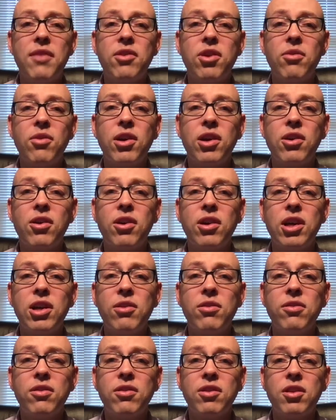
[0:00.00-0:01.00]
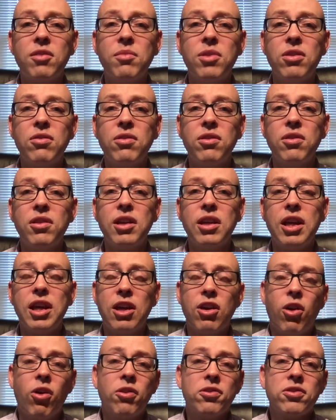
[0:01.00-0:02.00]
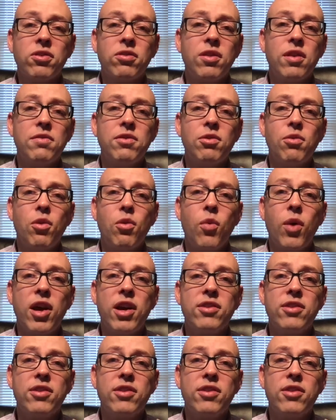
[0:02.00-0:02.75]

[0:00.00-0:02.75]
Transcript: going on here in the community. It also gives you a way